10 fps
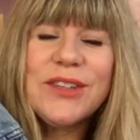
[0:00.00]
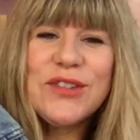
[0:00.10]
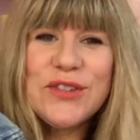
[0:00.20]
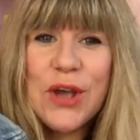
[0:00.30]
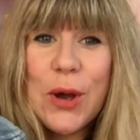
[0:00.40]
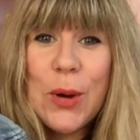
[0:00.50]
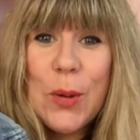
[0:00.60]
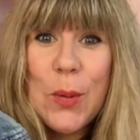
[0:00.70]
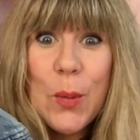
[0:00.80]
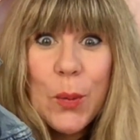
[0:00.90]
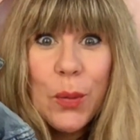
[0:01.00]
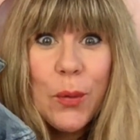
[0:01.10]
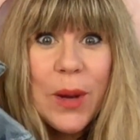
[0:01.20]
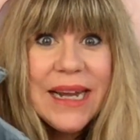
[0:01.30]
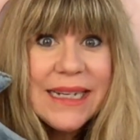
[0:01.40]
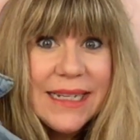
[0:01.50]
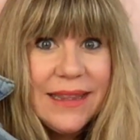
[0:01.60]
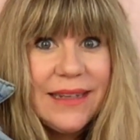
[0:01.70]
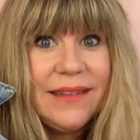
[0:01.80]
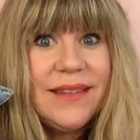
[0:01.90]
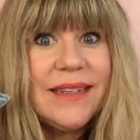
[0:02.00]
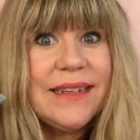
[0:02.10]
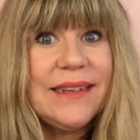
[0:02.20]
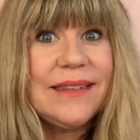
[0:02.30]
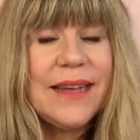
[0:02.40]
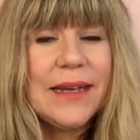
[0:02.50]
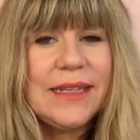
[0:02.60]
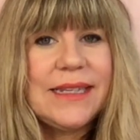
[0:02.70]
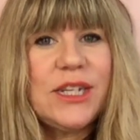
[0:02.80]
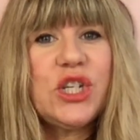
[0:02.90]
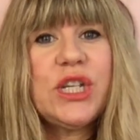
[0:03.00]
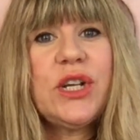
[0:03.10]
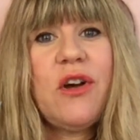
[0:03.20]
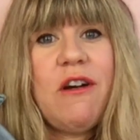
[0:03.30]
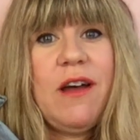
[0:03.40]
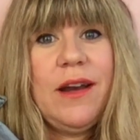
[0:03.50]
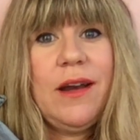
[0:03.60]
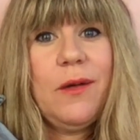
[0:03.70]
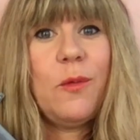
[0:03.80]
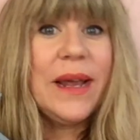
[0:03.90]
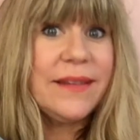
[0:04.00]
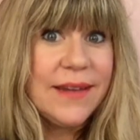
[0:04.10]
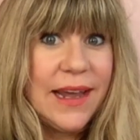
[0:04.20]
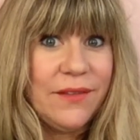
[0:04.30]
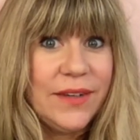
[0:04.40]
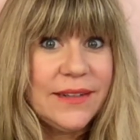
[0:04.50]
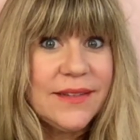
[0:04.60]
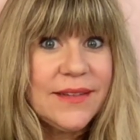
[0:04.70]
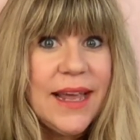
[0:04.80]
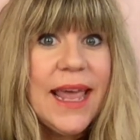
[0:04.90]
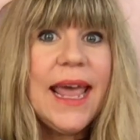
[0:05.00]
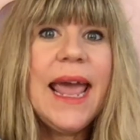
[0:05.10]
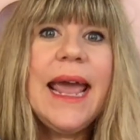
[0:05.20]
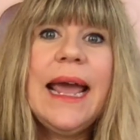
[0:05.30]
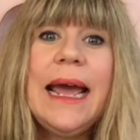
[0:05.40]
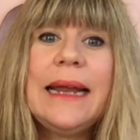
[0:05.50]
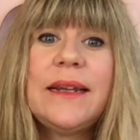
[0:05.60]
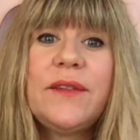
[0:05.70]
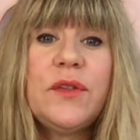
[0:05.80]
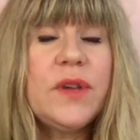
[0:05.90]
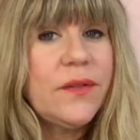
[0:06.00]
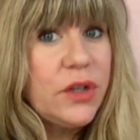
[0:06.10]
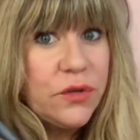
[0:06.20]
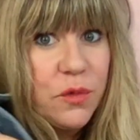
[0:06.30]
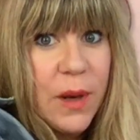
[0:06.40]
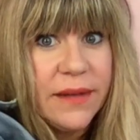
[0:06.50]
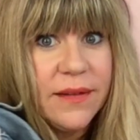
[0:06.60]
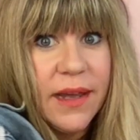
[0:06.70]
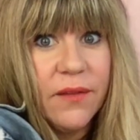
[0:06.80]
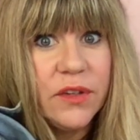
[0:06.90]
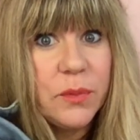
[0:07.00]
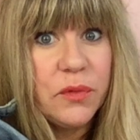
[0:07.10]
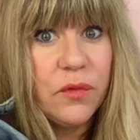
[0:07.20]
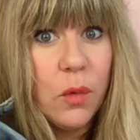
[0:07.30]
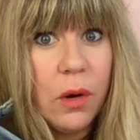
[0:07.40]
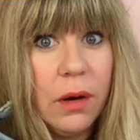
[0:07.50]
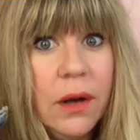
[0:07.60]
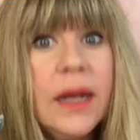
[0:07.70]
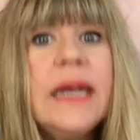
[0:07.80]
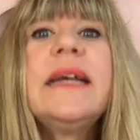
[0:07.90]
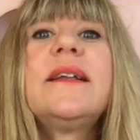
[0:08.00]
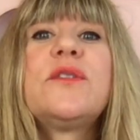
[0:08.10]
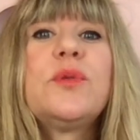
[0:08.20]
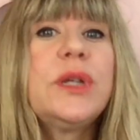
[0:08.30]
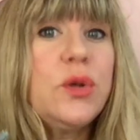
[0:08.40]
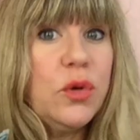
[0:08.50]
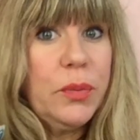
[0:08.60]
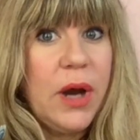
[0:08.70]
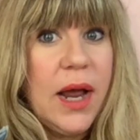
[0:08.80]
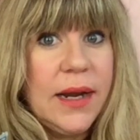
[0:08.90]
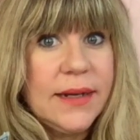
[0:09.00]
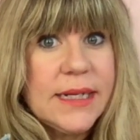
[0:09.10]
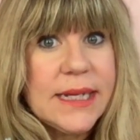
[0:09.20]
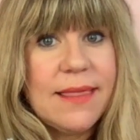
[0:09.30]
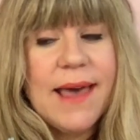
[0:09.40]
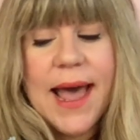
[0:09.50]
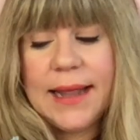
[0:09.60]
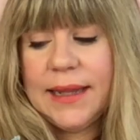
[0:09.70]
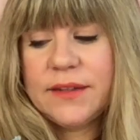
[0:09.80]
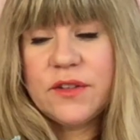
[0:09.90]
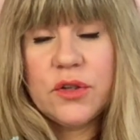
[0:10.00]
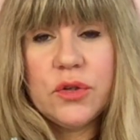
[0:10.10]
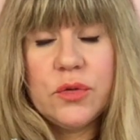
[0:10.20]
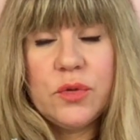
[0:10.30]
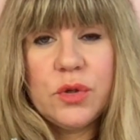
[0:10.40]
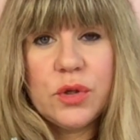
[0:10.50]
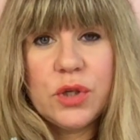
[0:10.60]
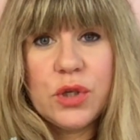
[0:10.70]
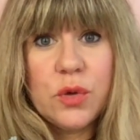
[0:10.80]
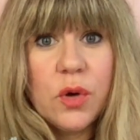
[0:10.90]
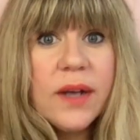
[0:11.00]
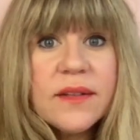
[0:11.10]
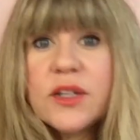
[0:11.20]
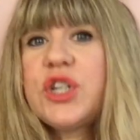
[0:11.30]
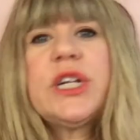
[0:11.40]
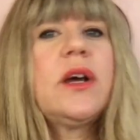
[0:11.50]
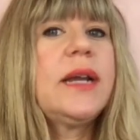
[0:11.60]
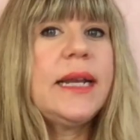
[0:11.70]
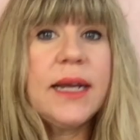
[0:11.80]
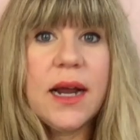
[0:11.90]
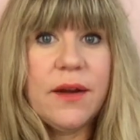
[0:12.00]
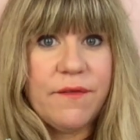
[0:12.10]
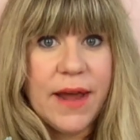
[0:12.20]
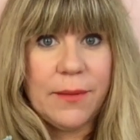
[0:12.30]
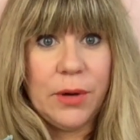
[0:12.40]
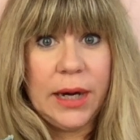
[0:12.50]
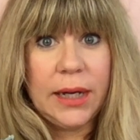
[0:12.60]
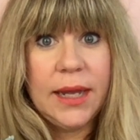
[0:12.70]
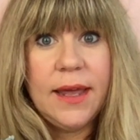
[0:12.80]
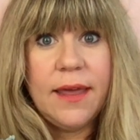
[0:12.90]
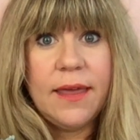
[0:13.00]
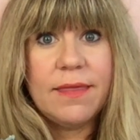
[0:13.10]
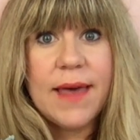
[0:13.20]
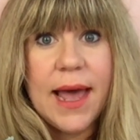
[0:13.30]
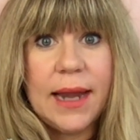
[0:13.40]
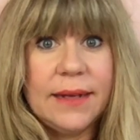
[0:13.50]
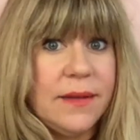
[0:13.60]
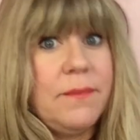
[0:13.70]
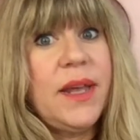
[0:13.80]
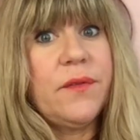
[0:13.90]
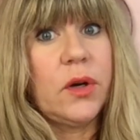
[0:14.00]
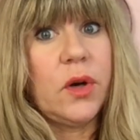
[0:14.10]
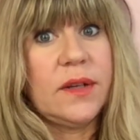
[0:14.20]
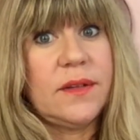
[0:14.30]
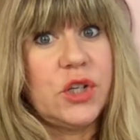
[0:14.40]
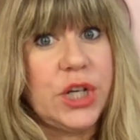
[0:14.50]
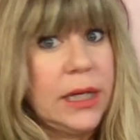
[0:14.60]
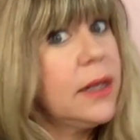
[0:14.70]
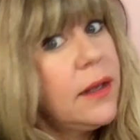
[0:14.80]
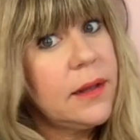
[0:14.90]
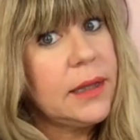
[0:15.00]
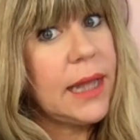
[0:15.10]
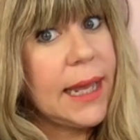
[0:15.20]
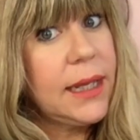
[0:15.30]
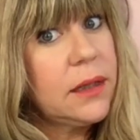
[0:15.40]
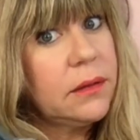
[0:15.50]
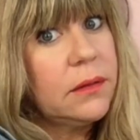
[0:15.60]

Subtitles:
So the way I did this is I stitched it on waste canvas. And if you've never used waste canvas before, it's a really cool product that lets you do cross-stitching on any kind of fabric that isn't made for cross-stitching, like